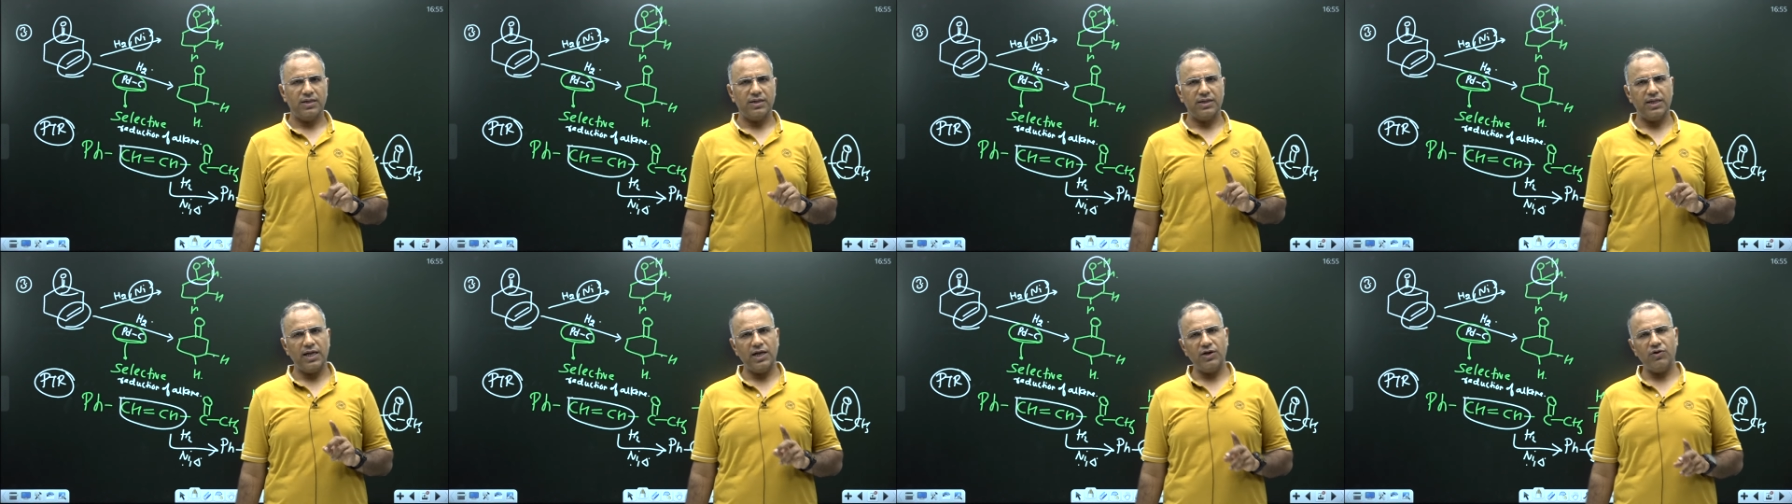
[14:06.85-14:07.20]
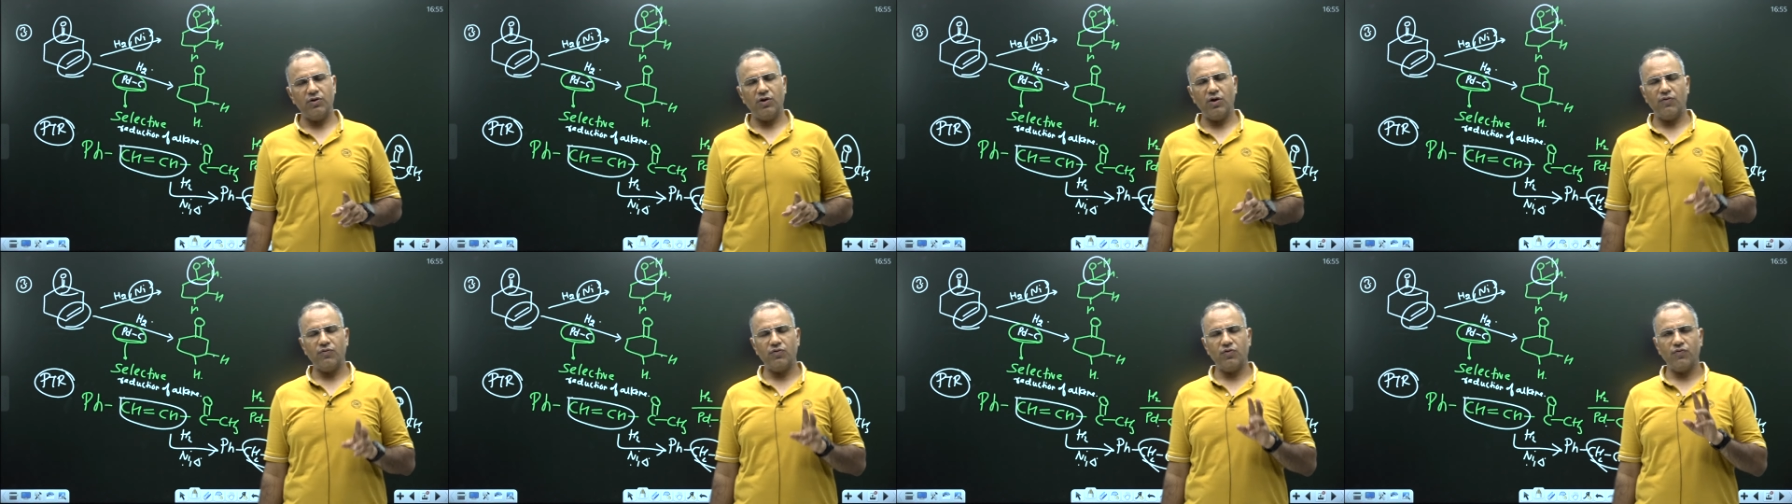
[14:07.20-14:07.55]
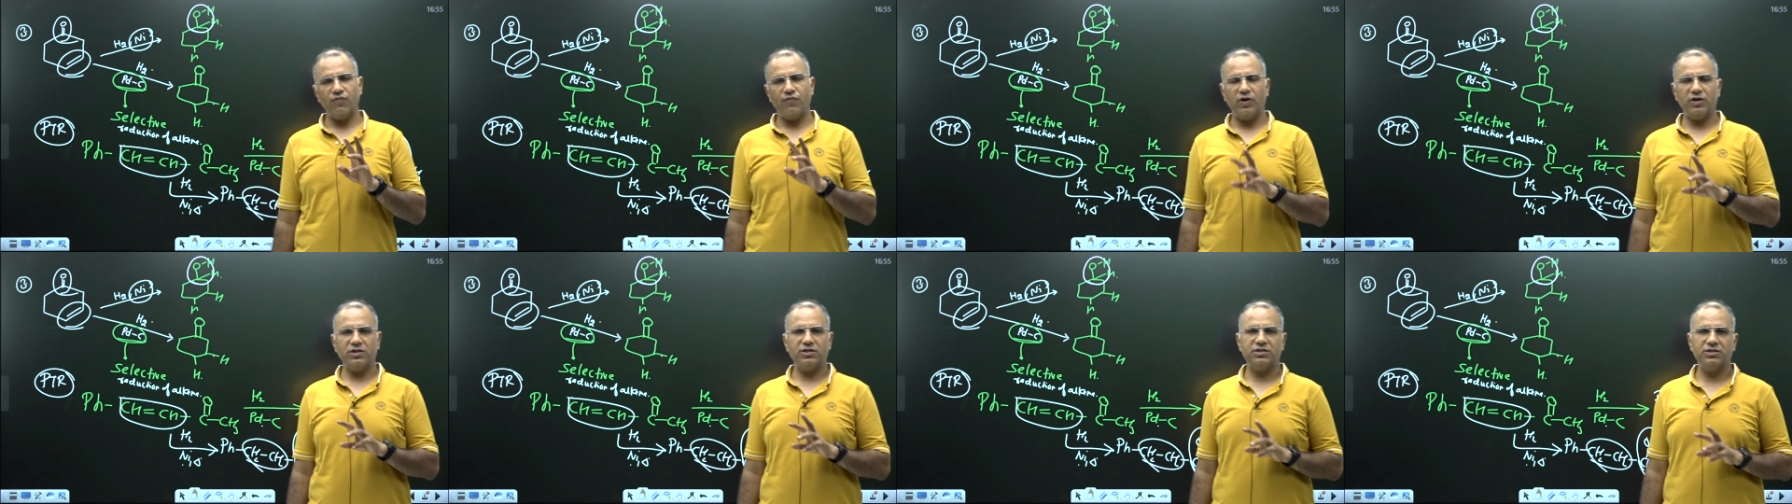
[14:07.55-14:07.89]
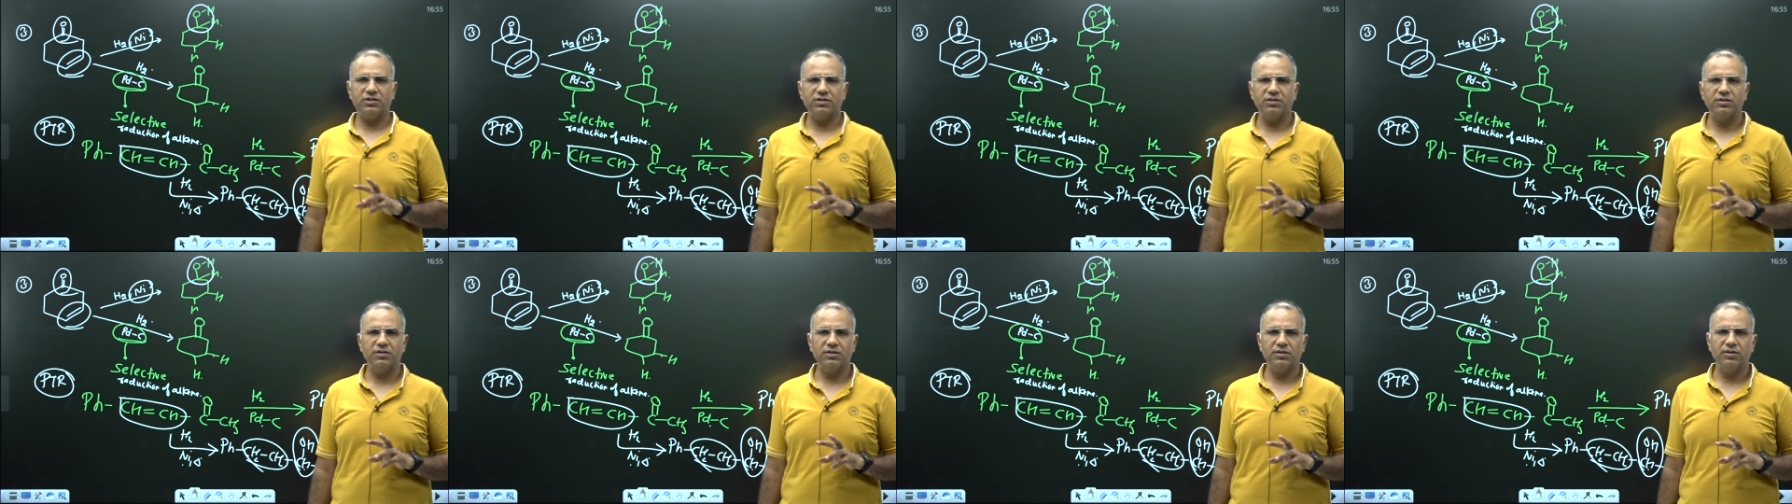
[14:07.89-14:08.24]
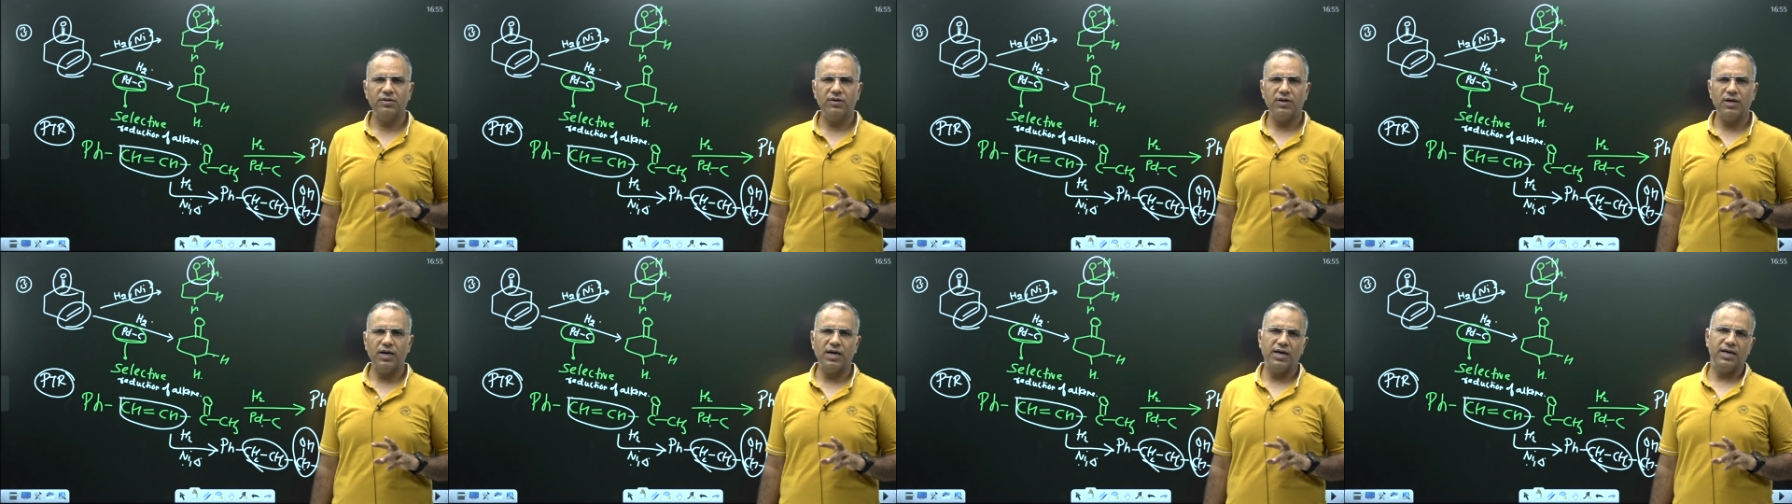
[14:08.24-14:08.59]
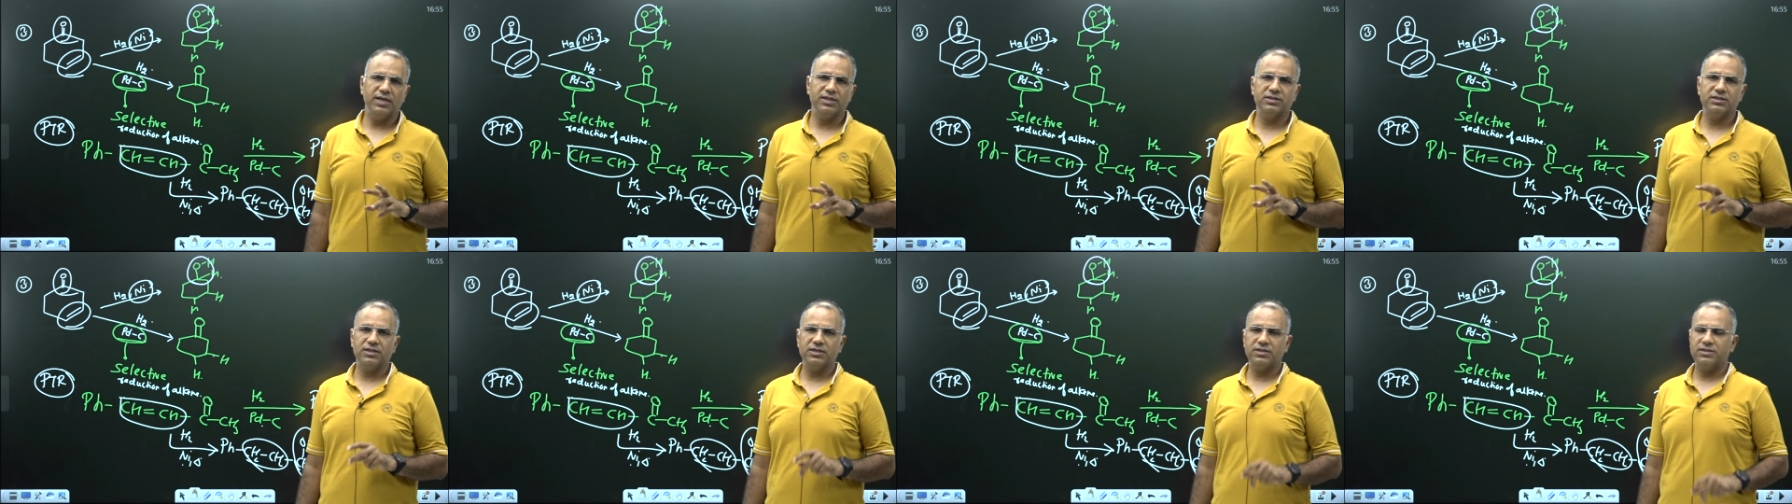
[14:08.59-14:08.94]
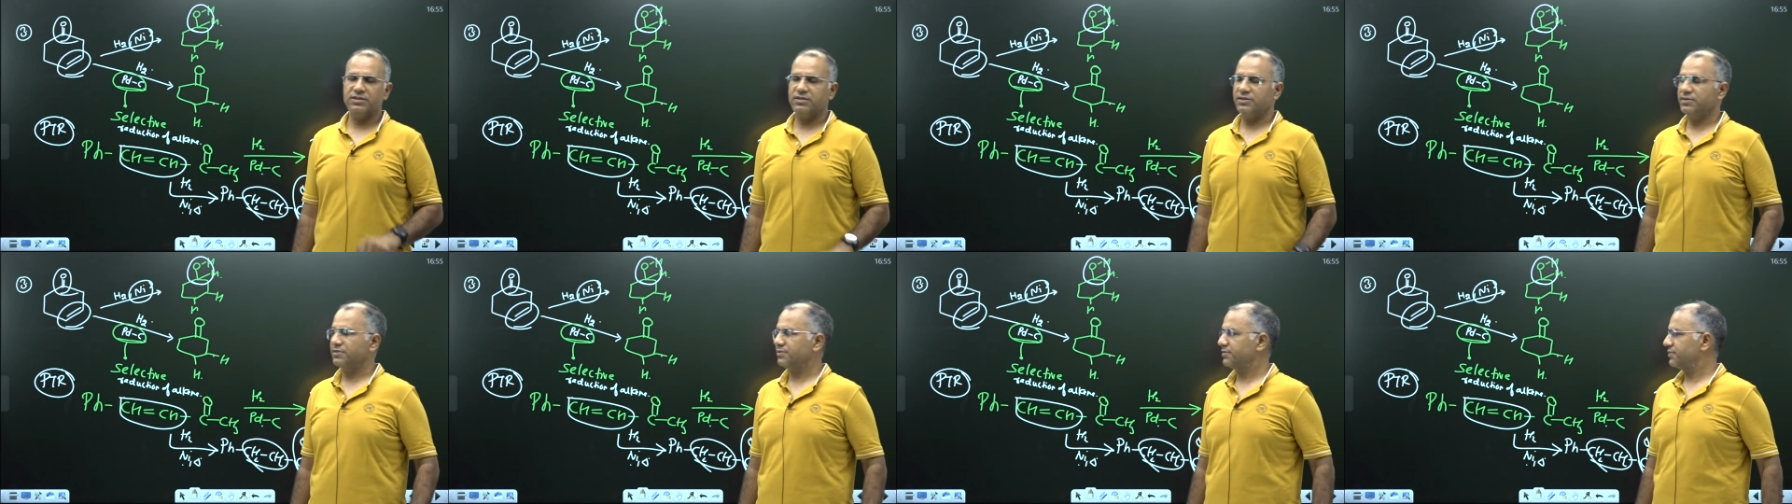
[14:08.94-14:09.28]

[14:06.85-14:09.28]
then you have to watch answers.